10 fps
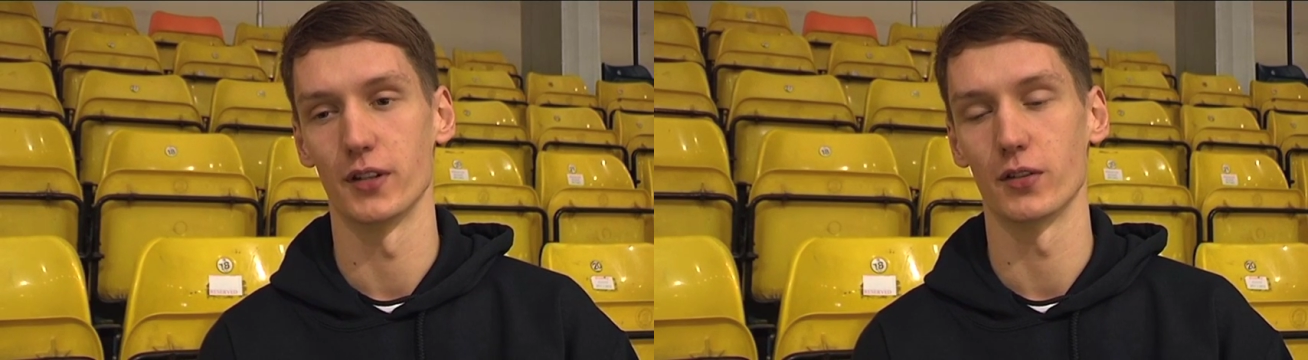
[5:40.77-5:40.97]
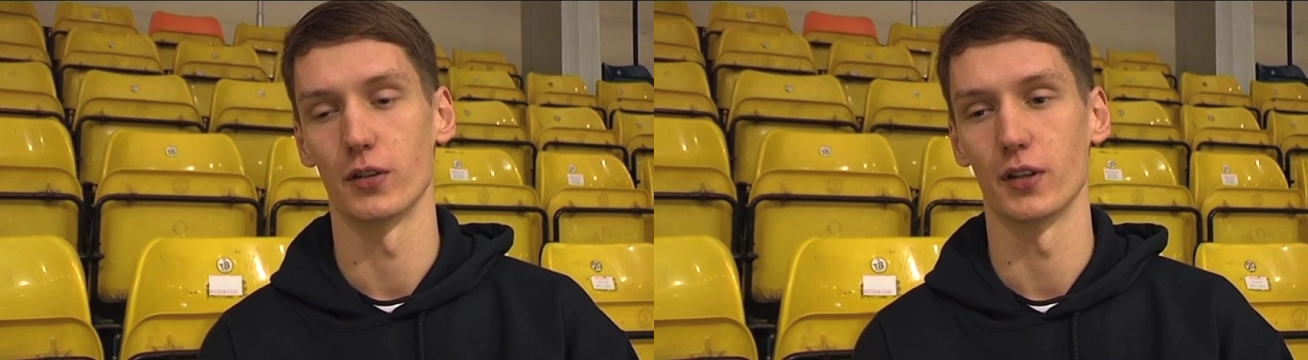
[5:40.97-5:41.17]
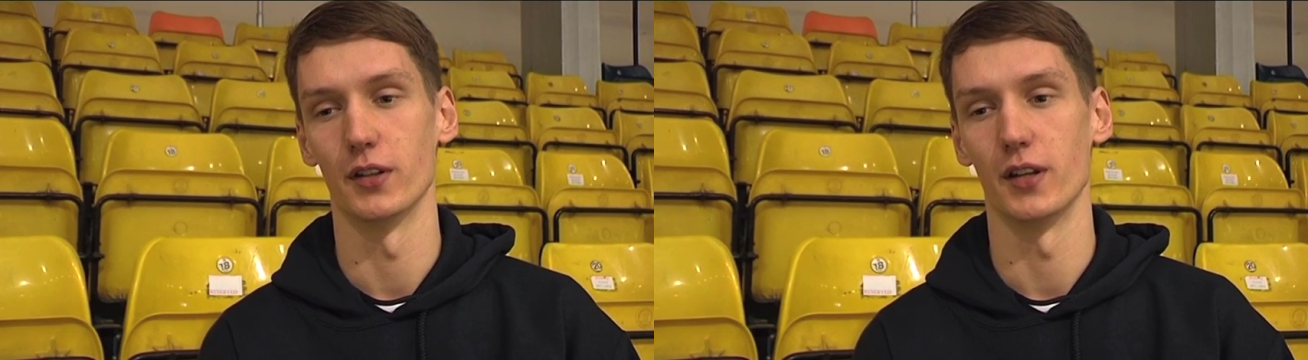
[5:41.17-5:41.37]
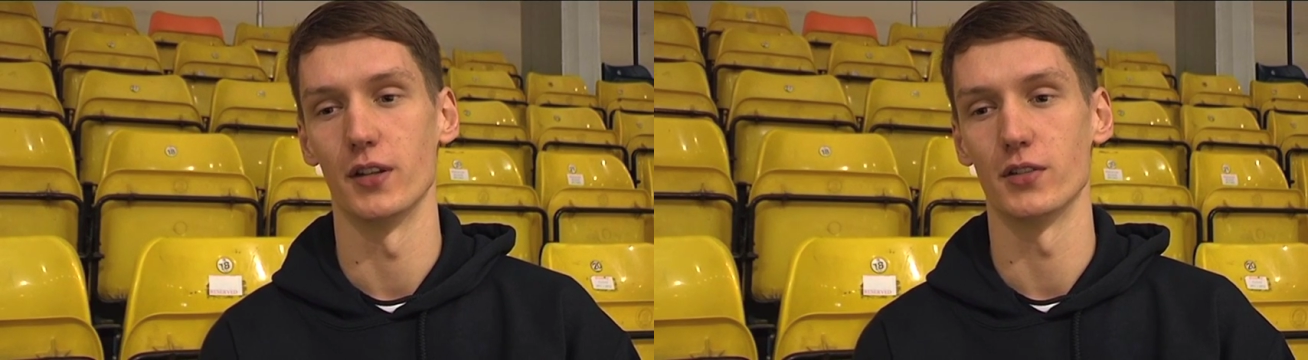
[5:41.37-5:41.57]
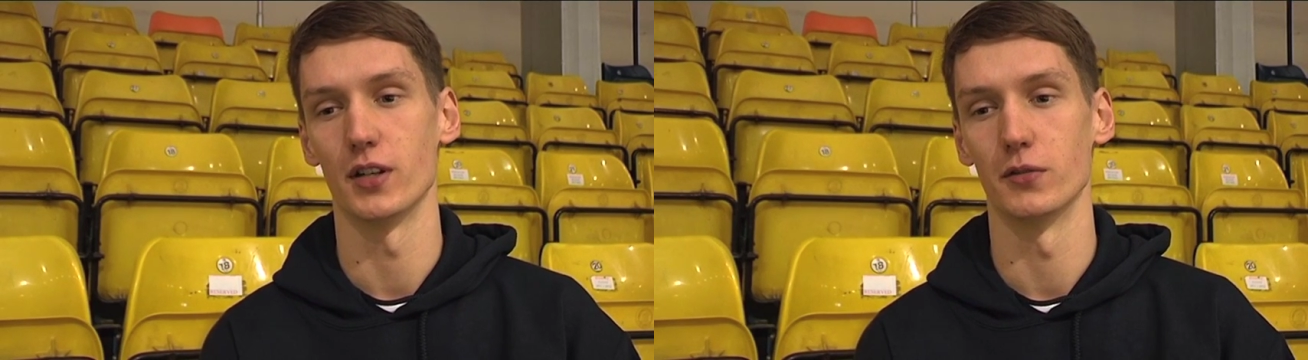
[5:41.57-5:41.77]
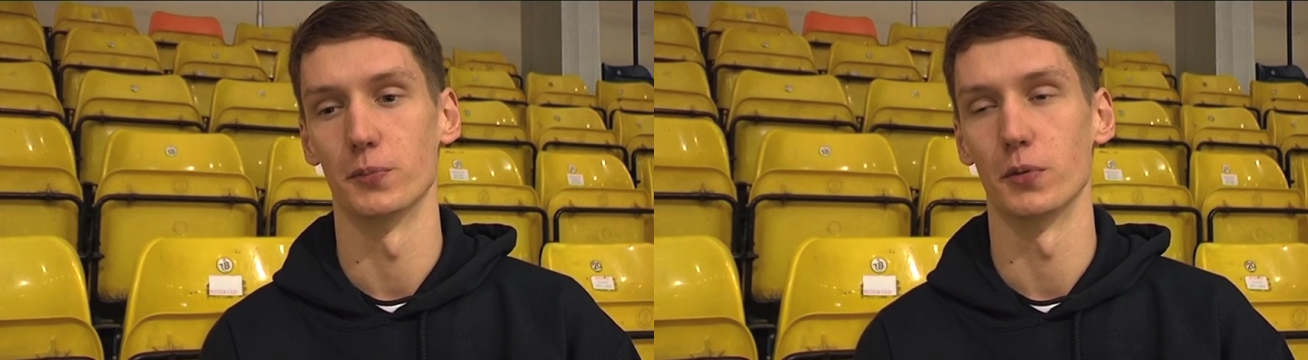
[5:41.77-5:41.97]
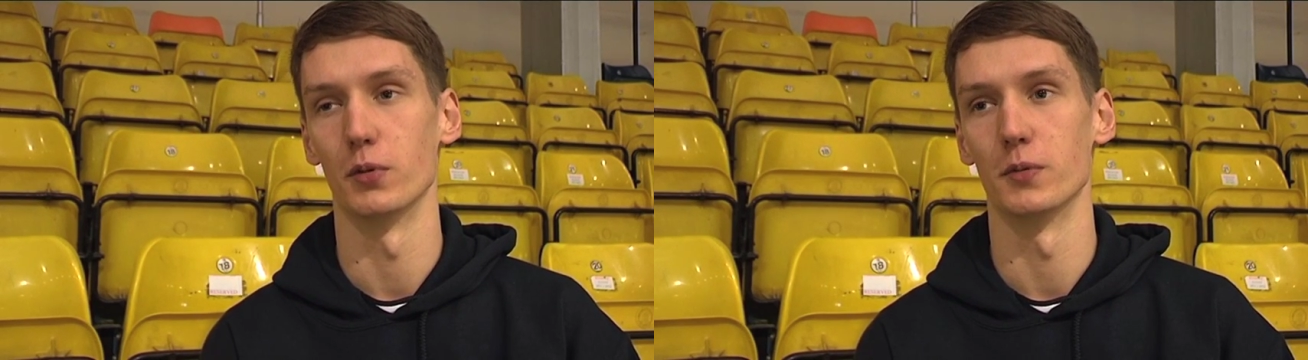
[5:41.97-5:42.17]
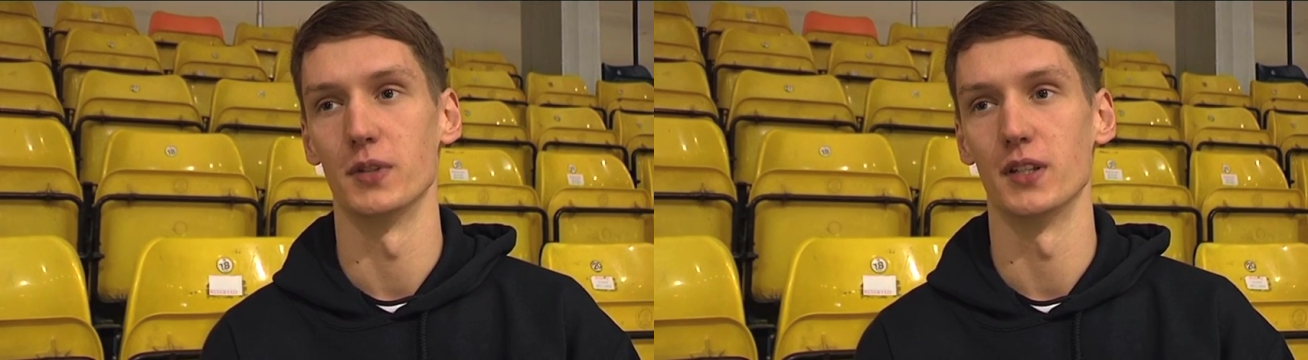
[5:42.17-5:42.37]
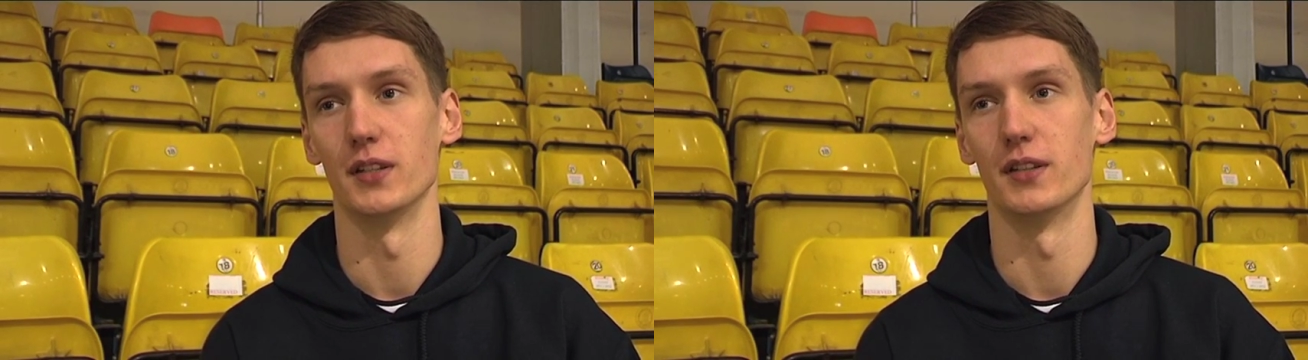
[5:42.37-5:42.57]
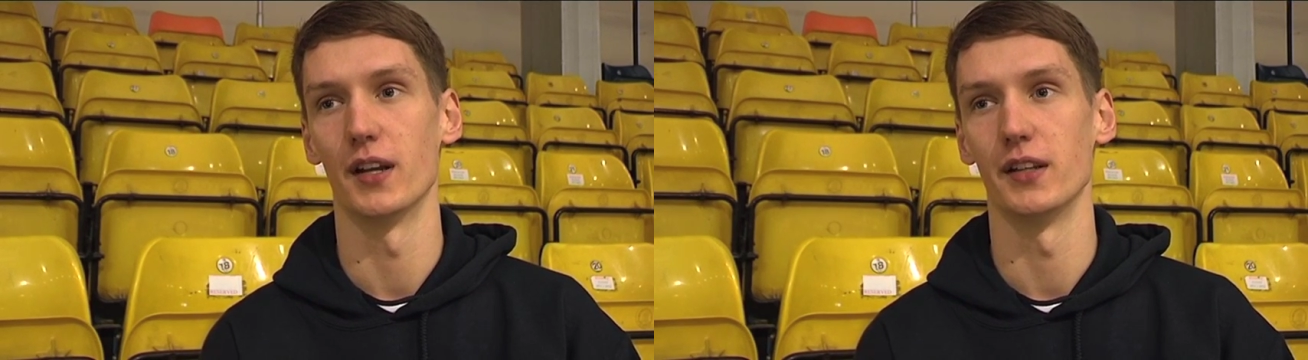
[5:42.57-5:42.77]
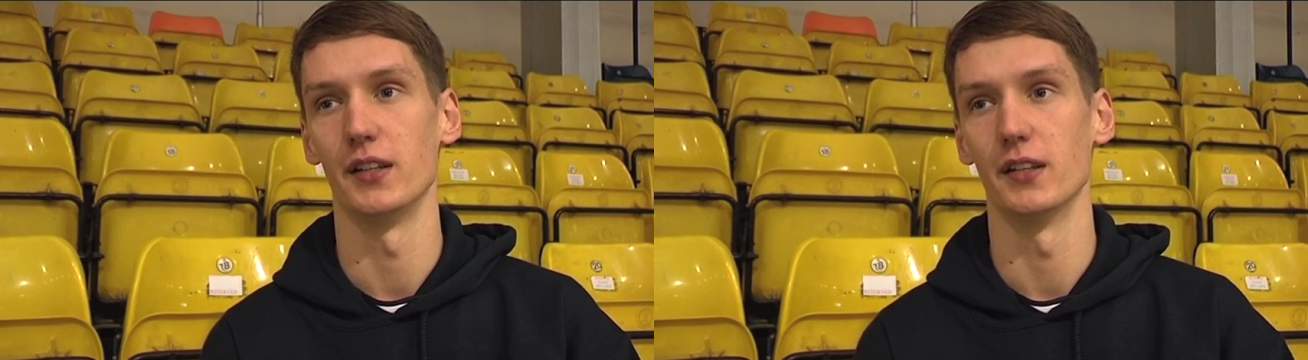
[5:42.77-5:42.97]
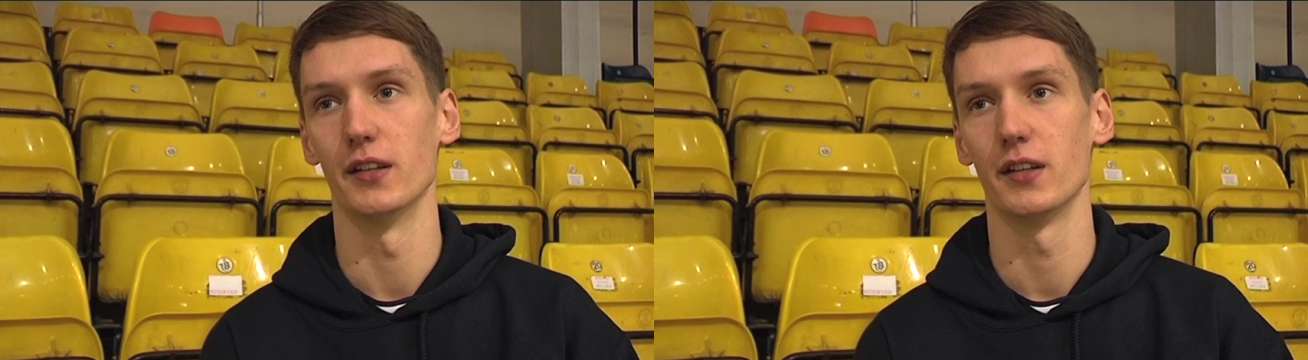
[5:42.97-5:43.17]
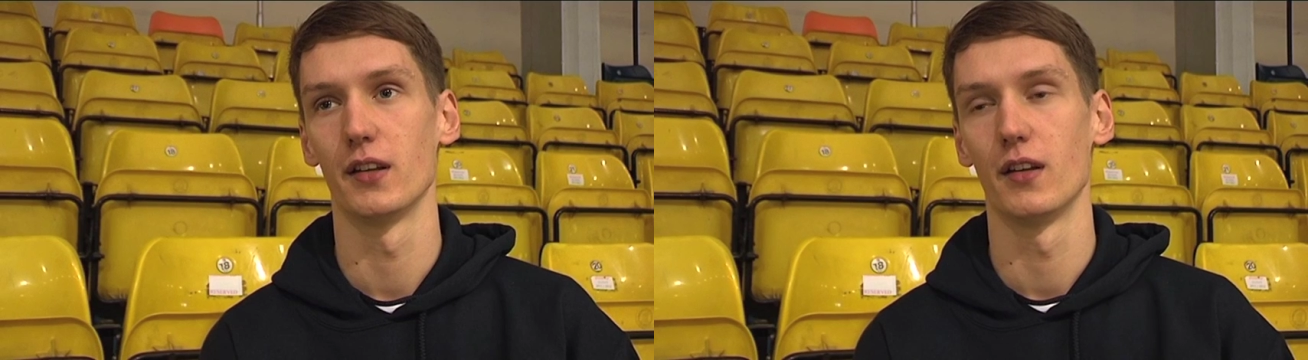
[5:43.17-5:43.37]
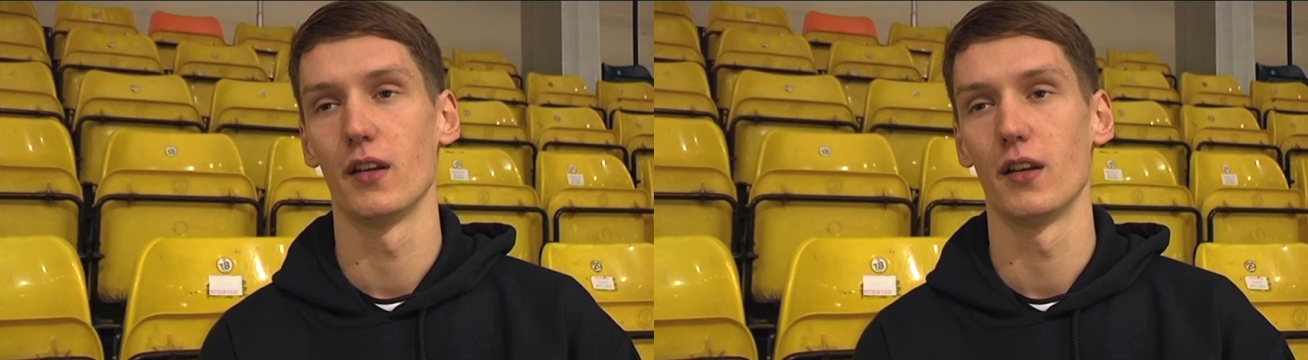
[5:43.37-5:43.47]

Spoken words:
ice hockey in the NHL would probably be Danny Heatley.